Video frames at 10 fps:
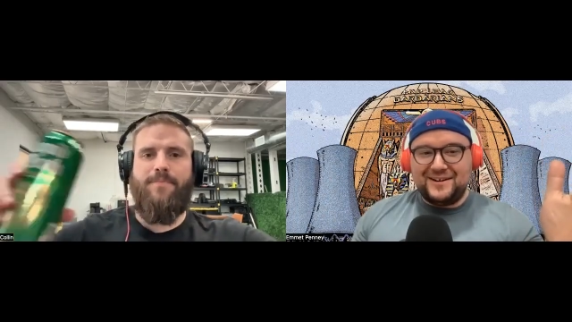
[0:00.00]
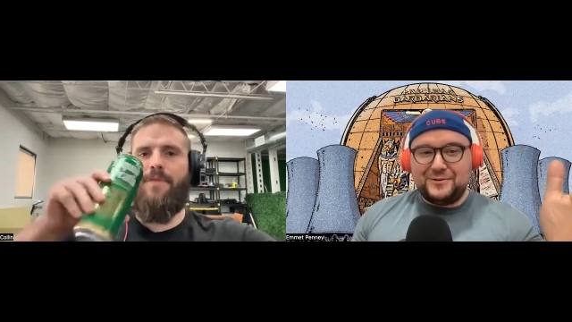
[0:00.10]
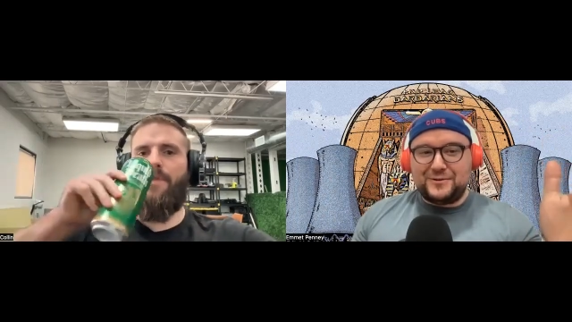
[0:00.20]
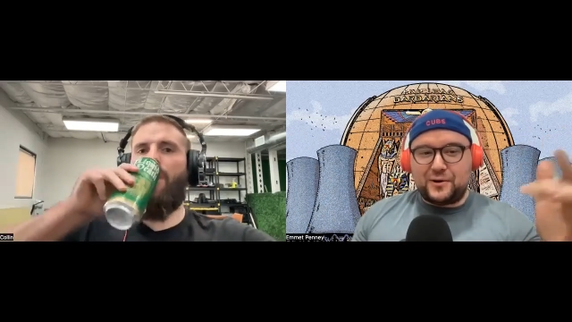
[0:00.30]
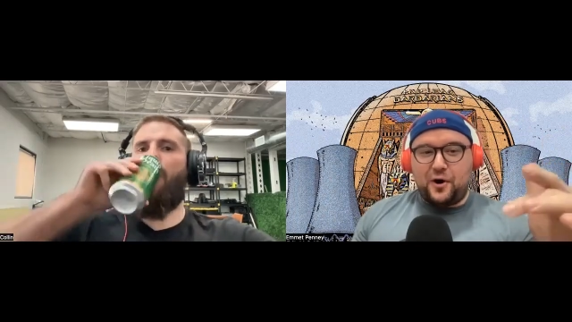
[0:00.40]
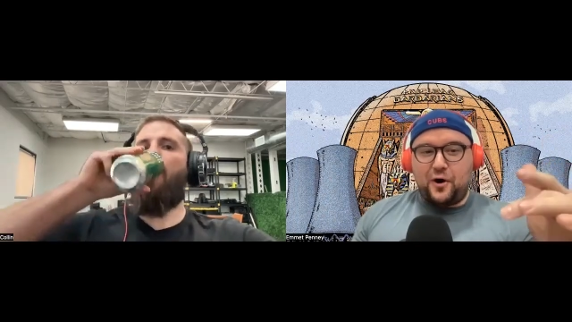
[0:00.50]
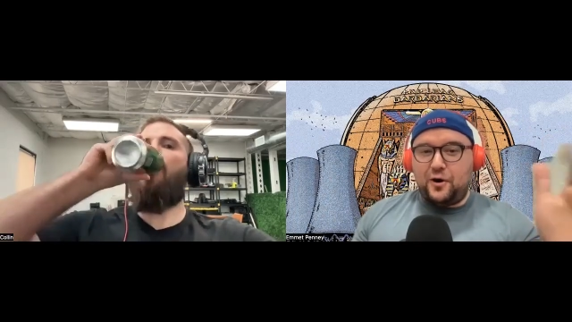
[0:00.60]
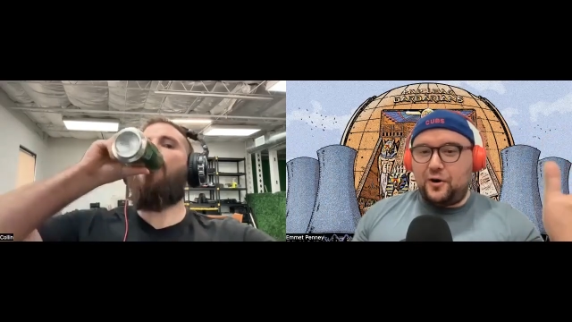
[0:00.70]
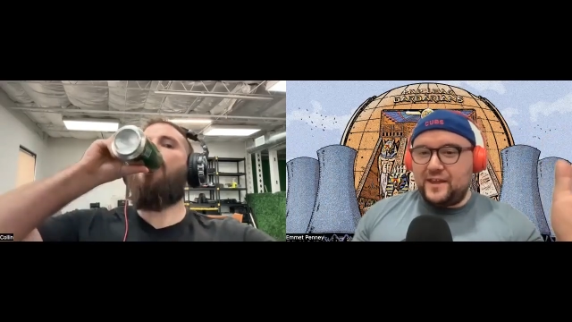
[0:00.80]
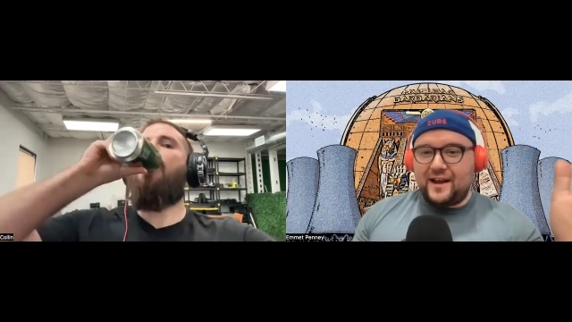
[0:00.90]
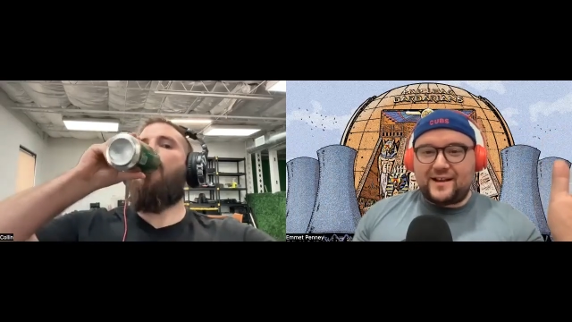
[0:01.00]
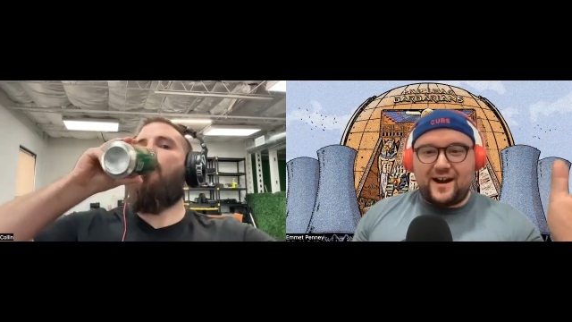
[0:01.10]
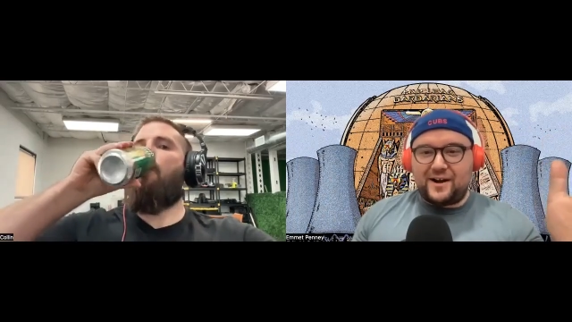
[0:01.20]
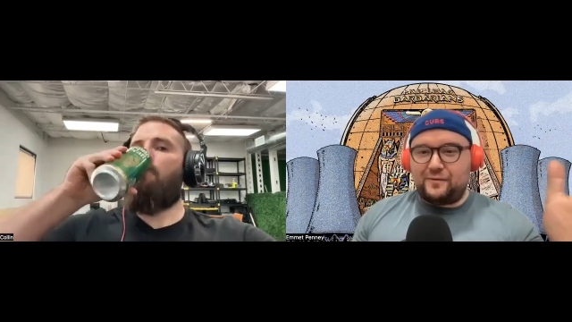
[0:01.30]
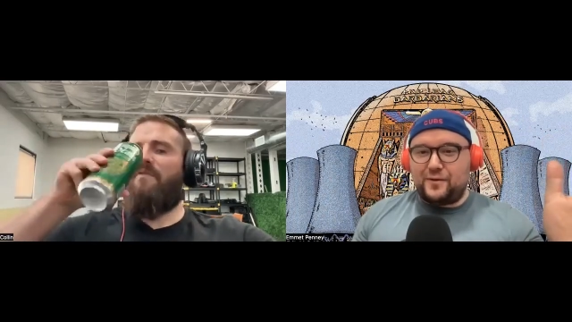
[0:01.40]
Speaker 1: who took all the
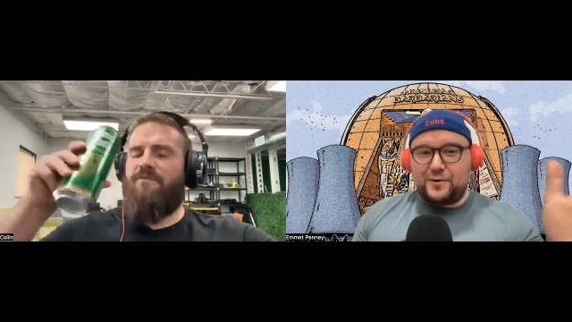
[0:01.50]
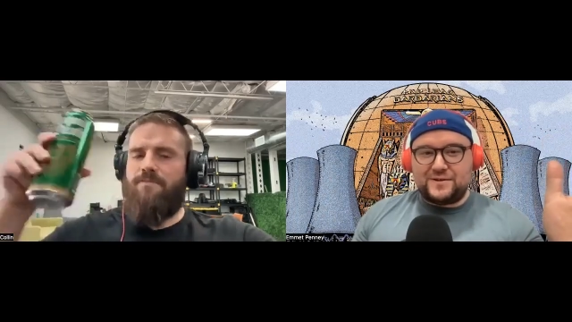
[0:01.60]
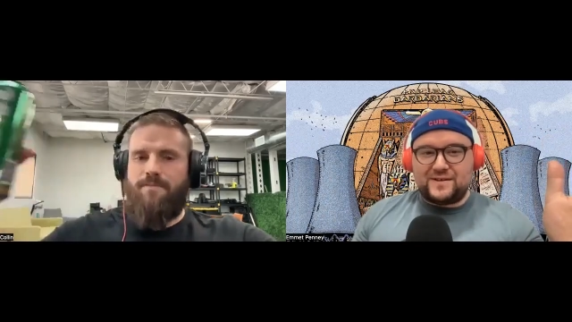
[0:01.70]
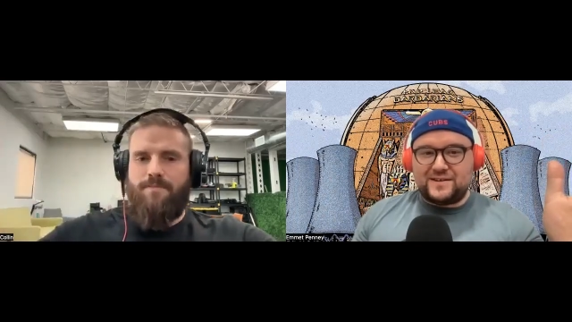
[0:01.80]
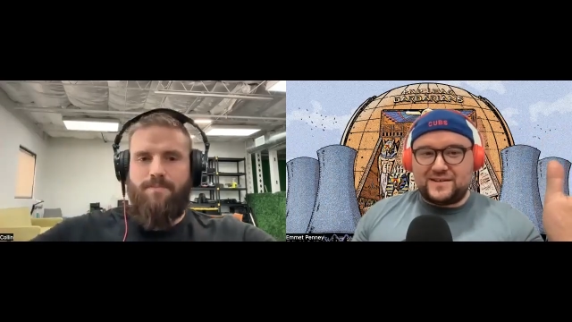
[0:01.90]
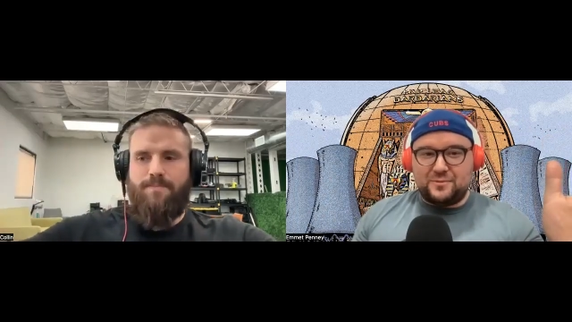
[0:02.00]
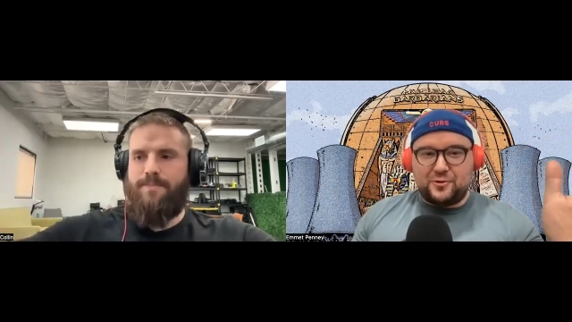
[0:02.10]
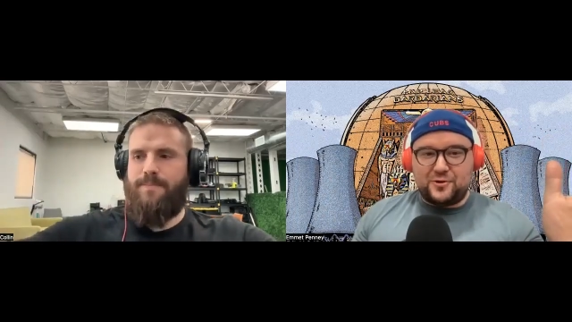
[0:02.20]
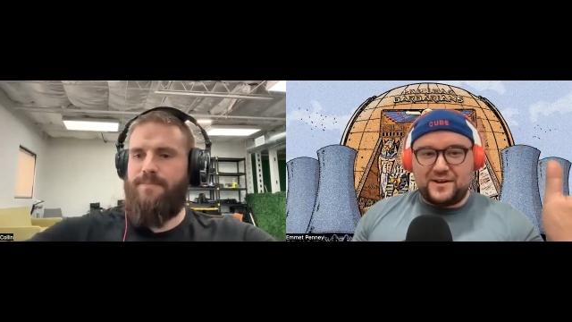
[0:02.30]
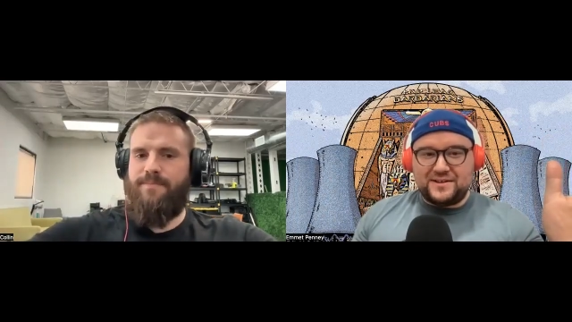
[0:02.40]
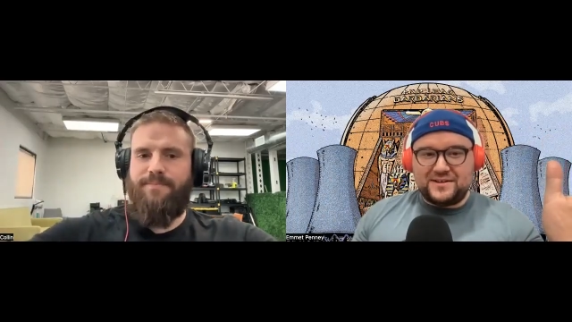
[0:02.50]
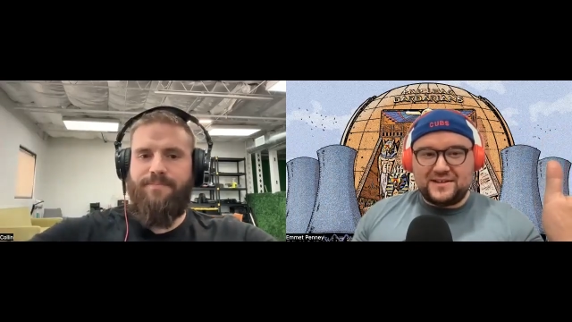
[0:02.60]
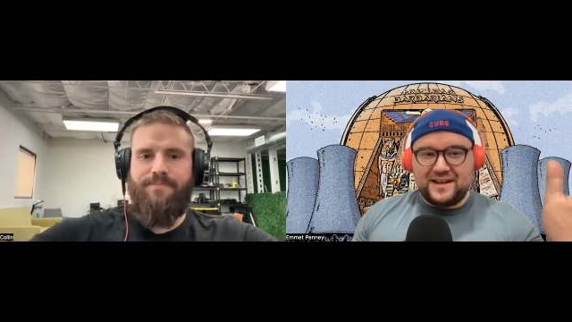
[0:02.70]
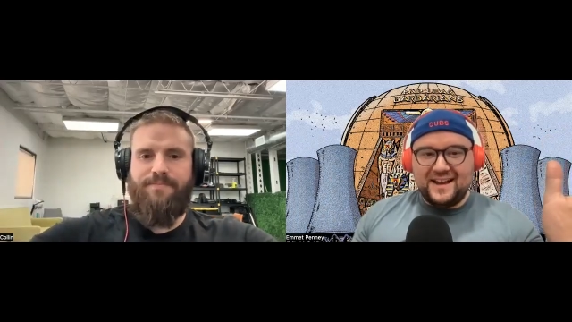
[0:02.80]
iconic photos of the Z Boys